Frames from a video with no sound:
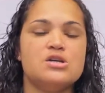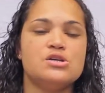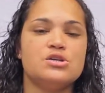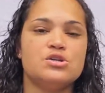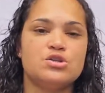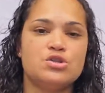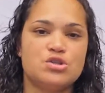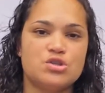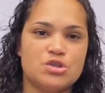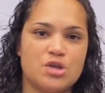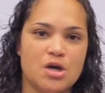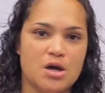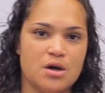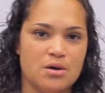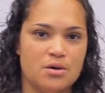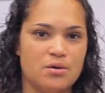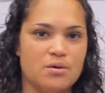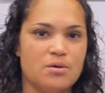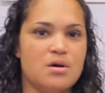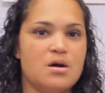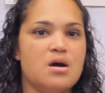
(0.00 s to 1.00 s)

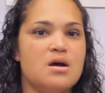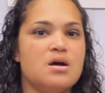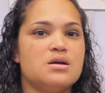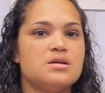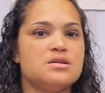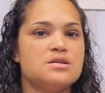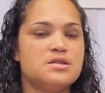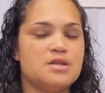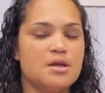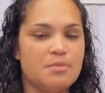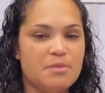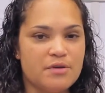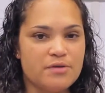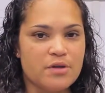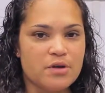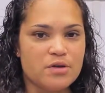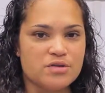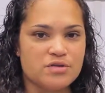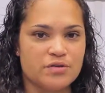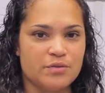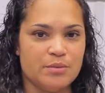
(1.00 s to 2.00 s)
So, some of
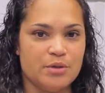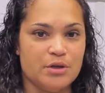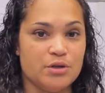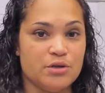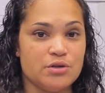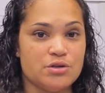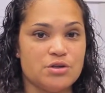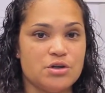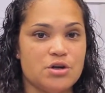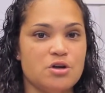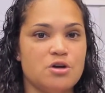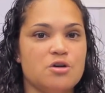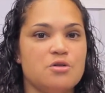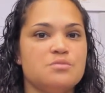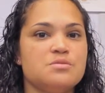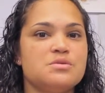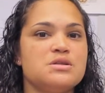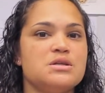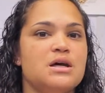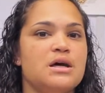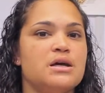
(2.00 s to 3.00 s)
those familiar
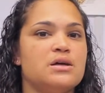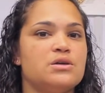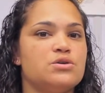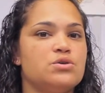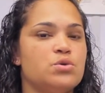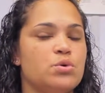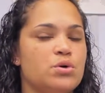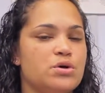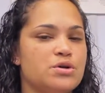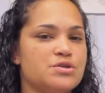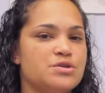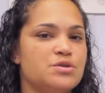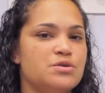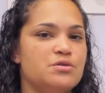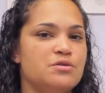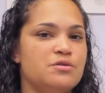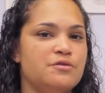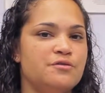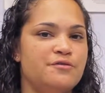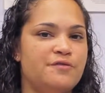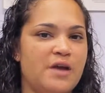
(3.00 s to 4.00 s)
terms like
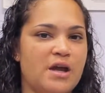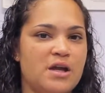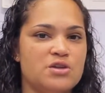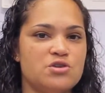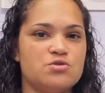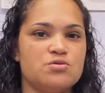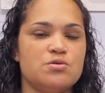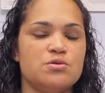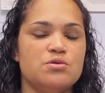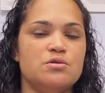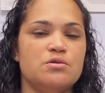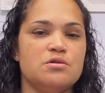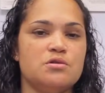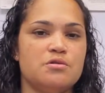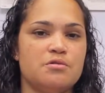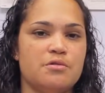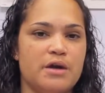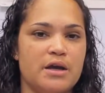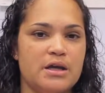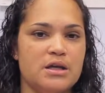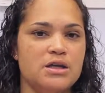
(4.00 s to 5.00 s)
dorsal, ventral,
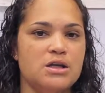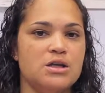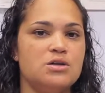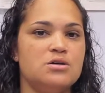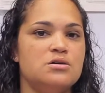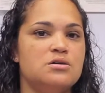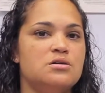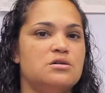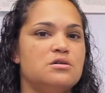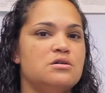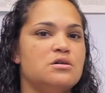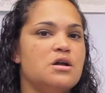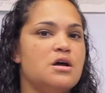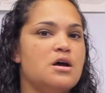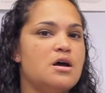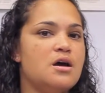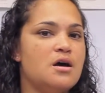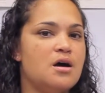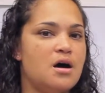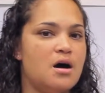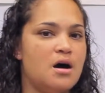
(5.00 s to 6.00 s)
cranial,
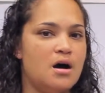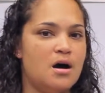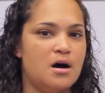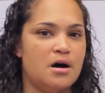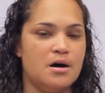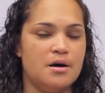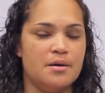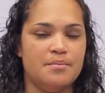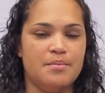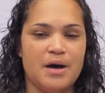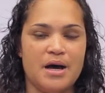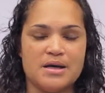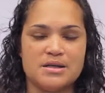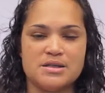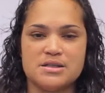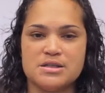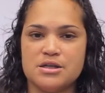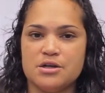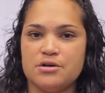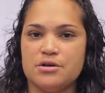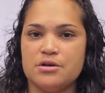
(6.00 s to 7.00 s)

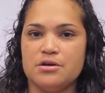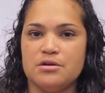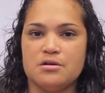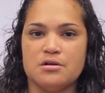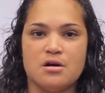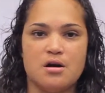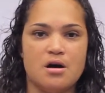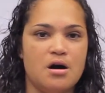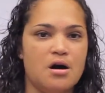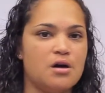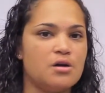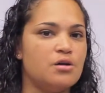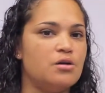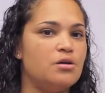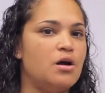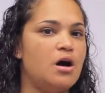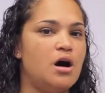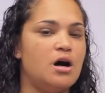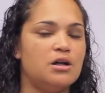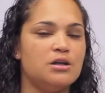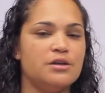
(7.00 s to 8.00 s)
posterior,
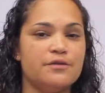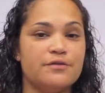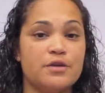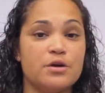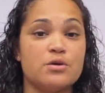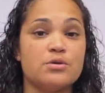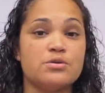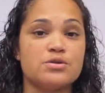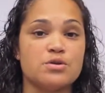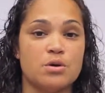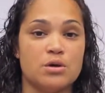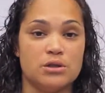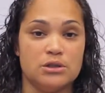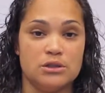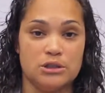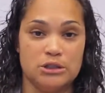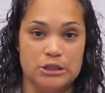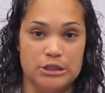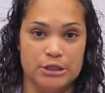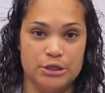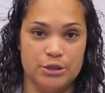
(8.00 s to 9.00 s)
caudal, all of those are a
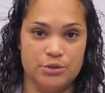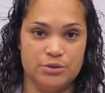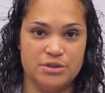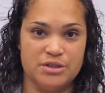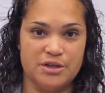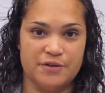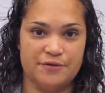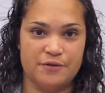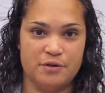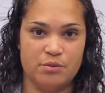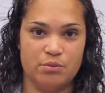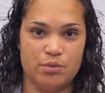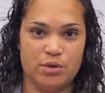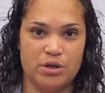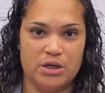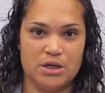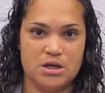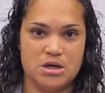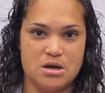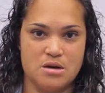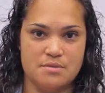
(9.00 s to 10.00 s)
little different
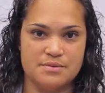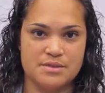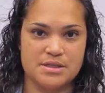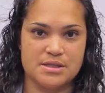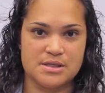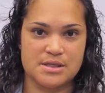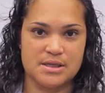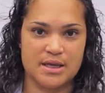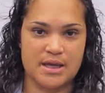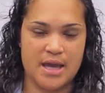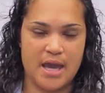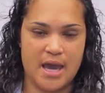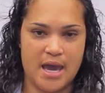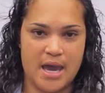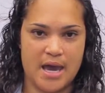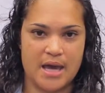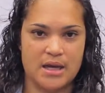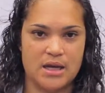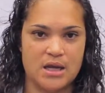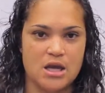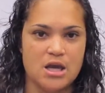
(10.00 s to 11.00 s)
when it comes to the
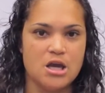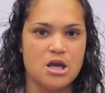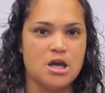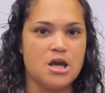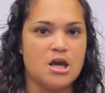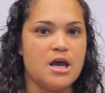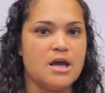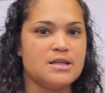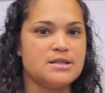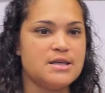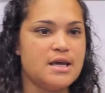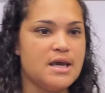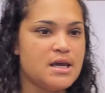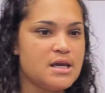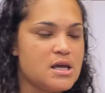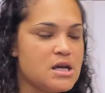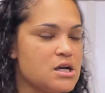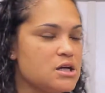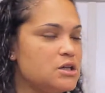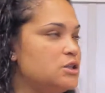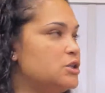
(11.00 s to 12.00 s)
cat. Taking a